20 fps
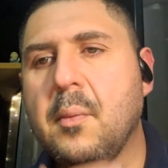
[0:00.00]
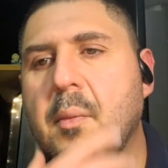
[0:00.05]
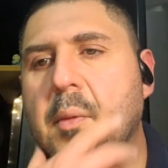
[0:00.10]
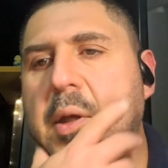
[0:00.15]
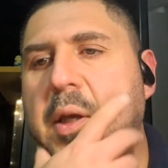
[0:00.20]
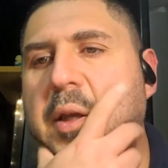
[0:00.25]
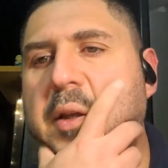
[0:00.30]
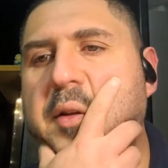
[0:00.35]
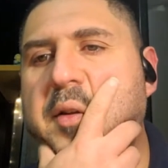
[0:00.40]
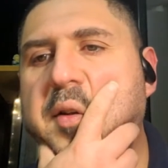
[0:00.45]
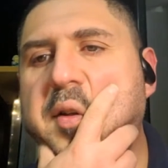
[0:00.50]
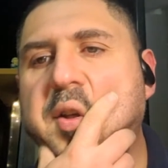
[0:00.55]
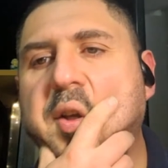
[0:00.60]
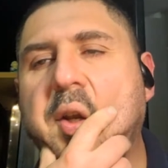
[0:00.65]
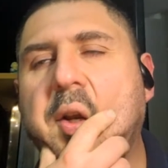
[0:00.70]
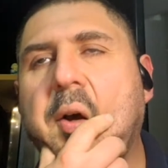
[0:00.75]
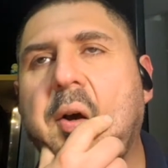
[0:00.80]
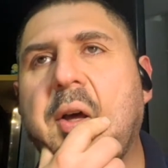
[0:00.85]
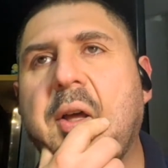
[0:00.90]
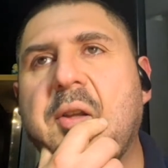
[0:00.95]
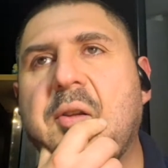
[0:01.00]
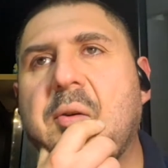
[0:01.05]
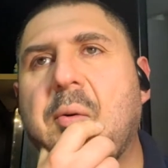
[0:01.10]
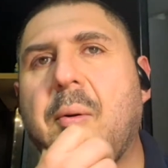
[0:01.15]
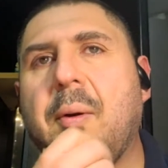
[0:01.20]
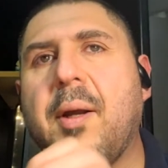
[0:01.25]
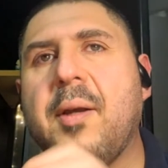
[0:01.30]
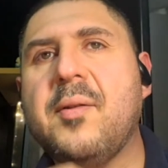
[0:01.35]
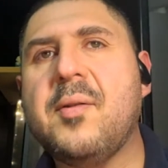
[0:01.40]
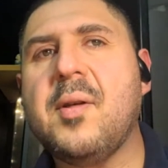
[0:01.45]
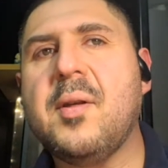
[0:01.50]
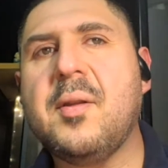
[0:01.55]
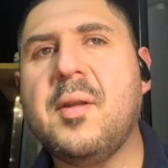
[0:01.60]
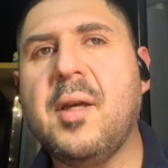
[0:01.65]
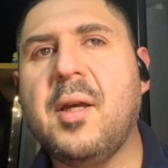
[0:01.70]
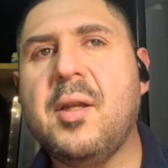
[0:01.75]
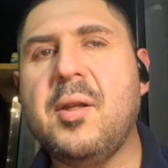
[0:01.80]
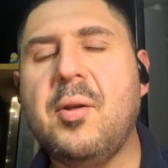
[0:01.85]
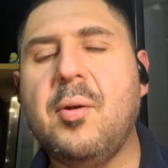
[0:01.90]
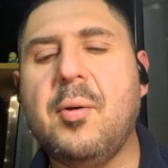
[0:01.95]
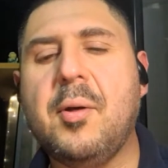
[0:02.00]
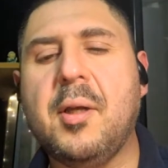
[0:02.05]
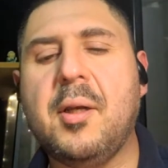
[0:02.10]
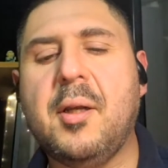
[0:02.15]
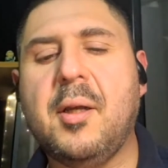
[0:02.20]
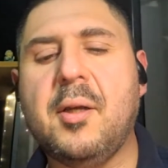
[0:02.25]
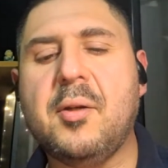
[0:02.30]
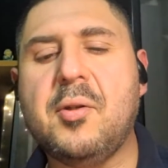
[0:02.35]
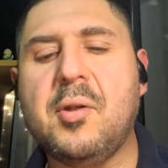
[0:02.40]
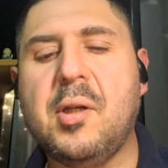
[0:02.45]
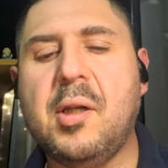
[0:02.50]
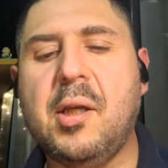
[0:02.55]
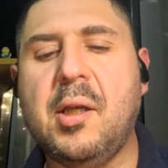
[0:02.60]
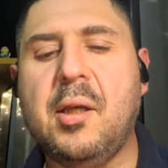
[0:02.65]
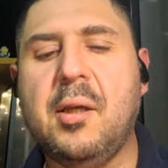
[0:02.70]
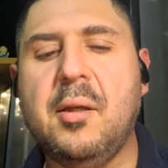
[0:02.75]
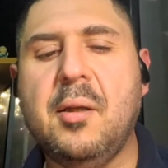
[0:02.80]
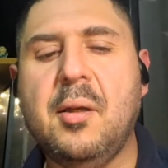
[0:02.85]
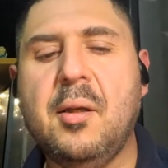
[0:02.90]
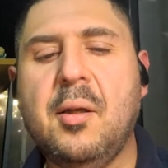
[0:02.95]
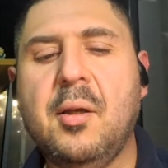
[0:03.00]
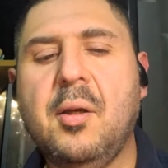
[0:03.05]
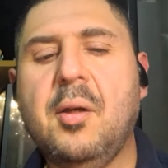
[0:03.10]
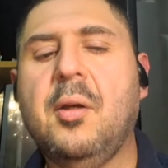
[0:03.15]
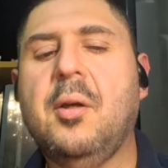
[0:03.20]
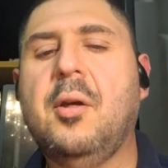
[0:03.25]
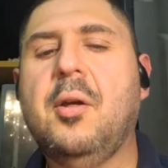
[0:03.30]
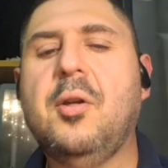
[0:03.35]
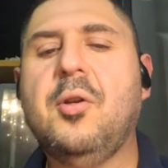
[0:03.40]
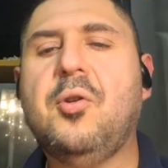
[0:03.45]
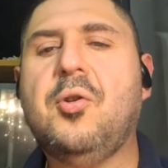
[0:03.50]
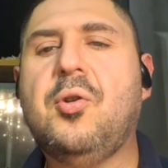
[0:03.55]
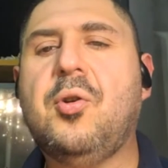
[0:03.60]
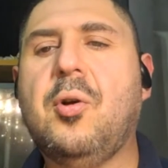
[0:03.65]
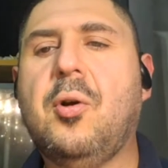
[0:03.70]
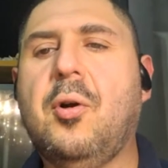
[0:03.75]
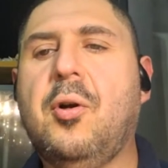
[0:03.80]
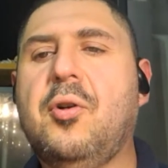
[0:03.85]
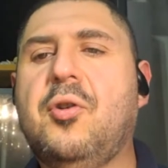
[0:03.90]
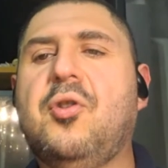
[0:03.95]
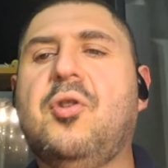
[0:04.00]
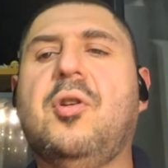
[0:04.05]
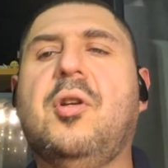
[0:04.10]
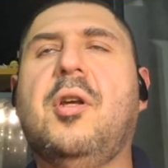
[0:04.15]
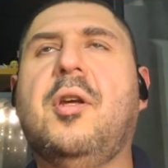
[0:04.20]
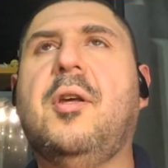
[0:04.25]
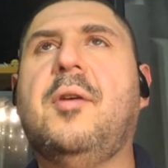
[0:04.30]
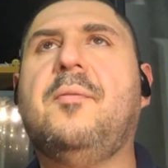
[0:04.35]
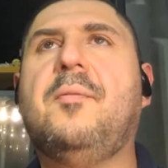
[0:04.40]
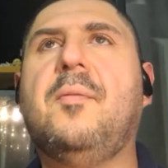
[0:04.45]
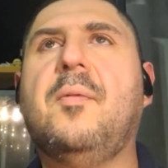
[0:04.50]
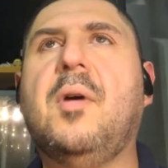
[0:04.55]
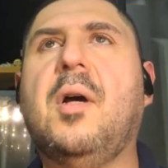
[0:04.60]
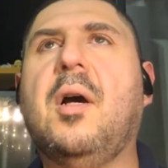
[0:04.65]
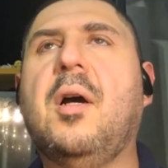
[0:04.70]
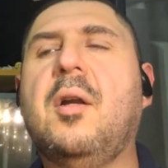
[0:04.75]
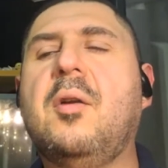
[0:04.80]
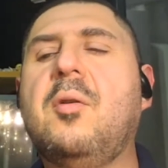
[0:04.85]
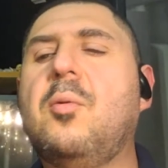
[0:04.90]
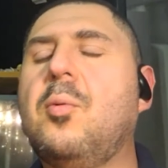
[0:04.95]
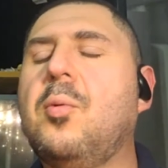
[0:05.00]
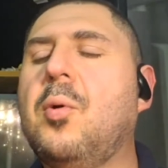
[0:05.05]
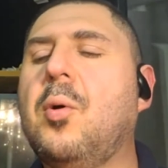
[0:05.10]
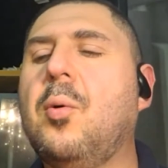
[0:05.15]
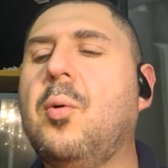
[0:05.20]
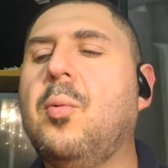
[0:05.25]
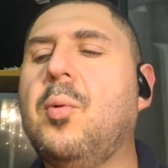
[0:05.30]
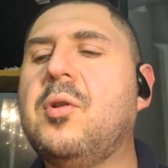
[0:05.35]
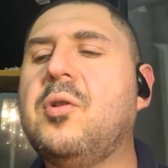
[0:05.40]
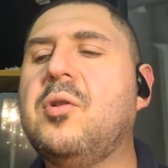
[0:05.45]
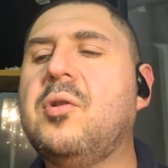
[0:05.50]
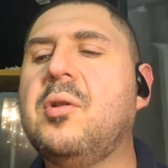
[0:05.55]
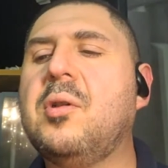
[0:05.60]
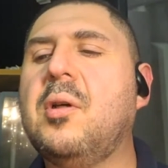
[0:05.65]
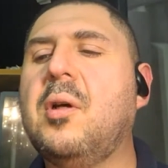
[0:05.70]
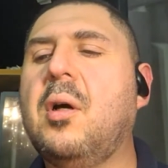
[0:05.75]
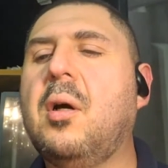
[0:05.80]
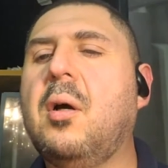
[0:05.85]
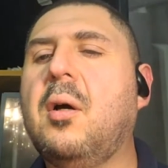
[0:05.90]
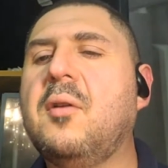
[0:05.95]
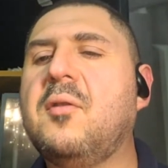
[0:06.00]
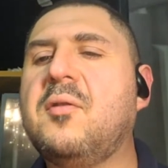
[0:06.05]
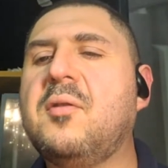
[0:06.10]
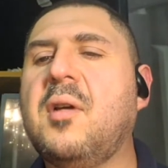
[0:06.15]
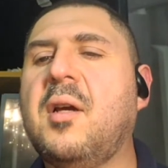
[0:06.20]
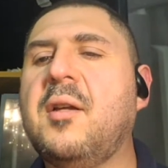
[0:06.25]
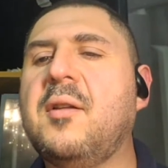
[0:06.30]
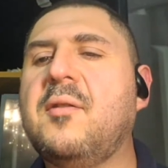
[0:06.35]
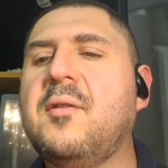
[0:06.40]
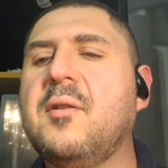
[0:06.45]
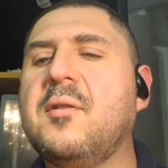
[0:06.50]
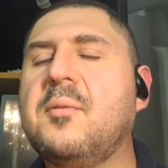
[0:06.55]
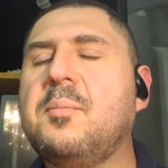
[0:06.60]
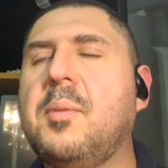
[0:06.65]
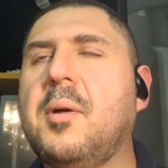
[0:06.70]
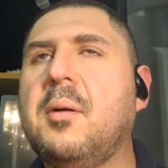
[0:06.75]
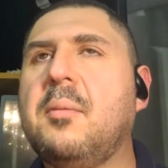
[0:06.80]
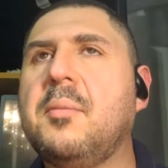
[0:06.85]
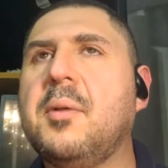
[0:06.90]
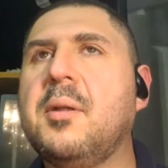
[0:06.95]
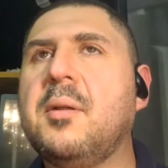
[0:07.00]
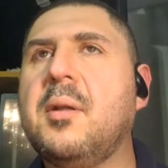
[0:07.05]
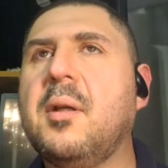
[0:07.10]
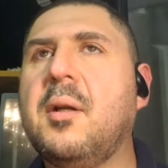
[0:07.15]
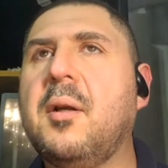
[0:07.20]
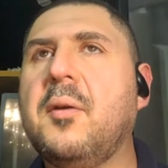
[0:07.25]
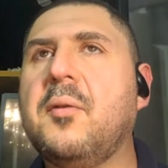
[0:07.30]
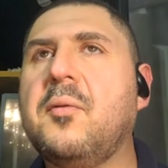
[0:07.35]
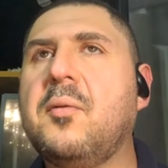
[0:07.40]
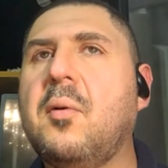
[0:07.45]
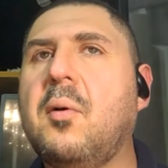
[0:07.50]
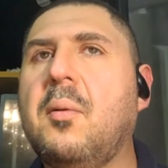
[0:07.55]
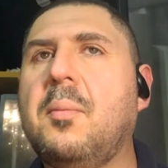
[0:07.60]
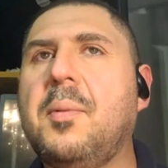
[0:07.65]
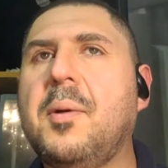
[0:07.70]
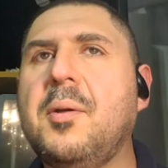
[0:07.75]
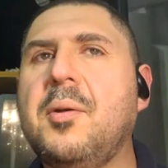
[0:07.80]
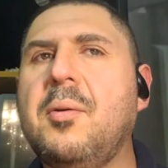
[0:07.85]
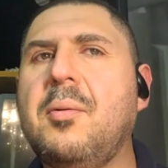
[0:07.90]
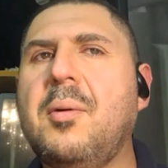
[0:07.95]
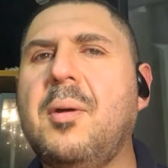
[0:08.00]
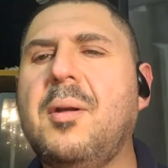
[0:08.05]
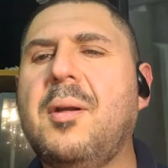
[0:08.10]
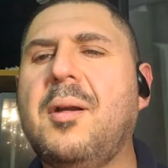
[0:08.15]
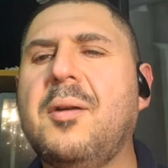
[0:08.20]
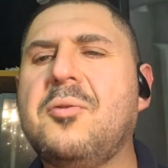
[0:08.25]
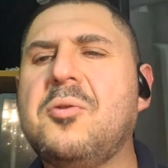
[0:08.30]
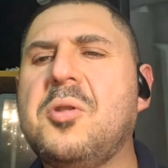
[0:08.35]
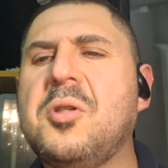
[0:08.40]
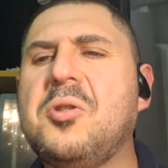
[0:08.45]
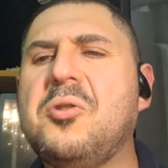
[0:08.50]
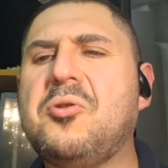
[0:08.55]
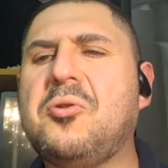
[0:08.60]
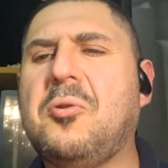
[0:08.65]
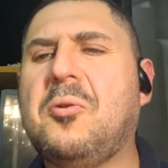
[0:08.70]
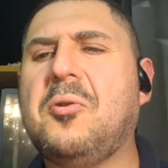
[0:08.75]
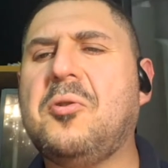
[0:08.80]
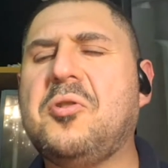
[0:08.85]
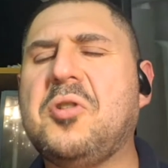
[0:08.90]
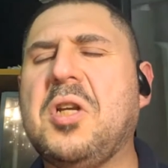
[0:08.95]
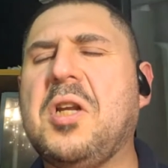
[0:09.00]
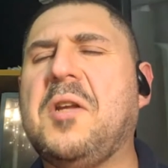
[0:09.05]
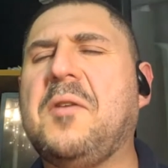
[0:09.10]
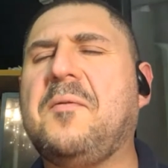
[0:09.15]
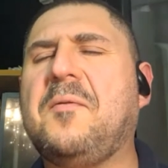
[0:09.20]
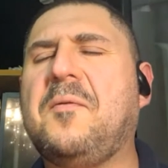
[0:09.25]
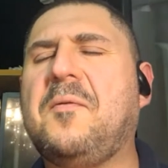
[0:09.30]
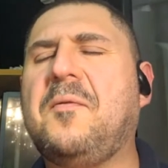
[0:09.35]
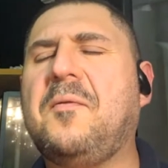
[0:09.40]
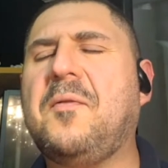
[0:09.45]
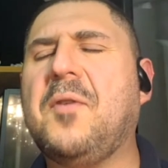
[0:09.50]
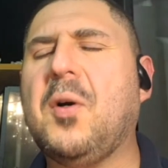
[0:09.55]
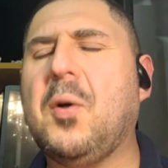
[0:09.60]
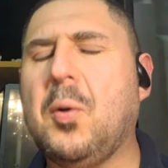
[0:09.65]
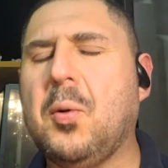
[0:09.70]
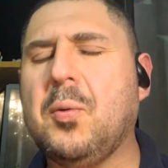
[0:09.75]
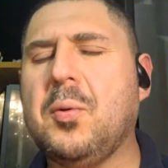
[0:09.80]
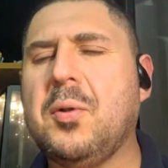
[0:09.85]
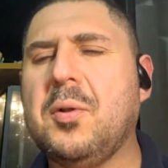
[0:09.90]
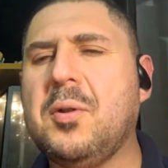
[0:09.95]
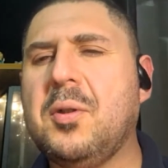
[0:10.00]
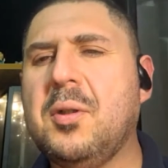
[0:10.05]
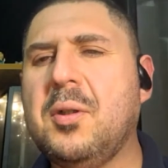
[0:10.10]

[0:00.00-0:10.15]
It's crazy that you can actually charge a I don't know which science experiment that I saw, but you could actually charge a phone